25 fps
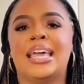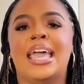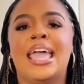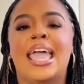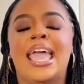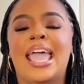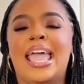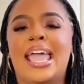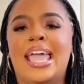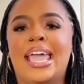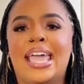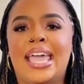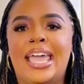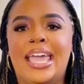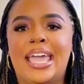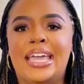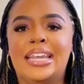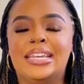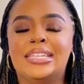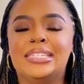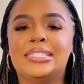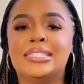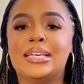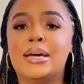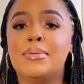what her
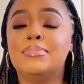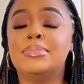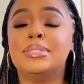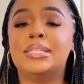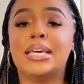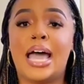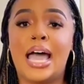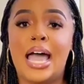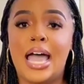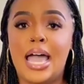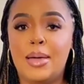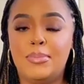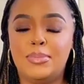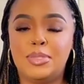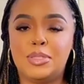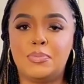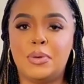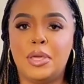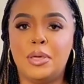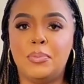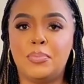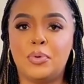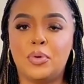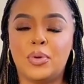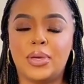marriage is like,
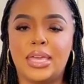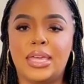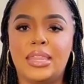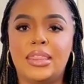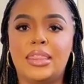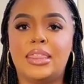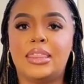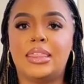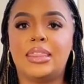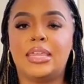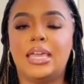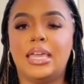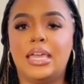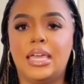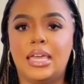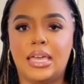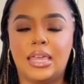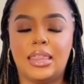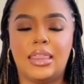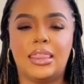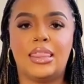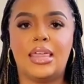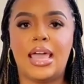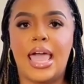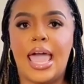and what values
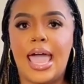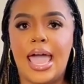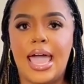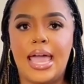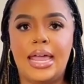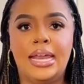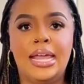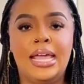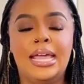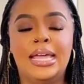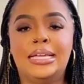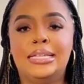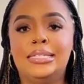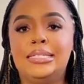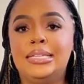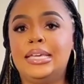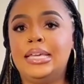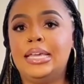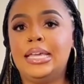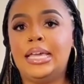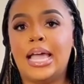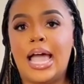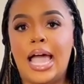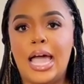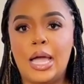shaped her long before
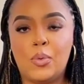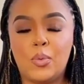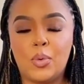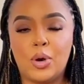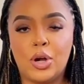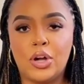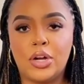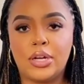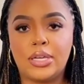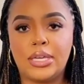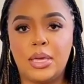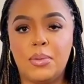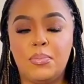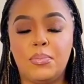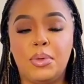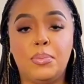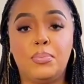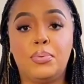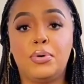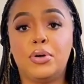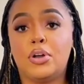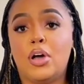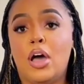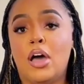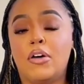Baltasar ever
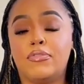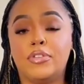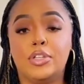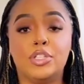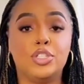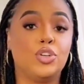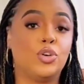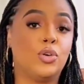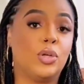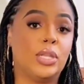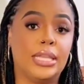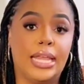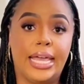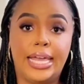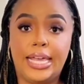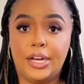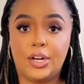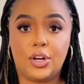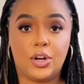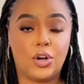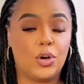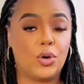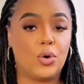walked into her life.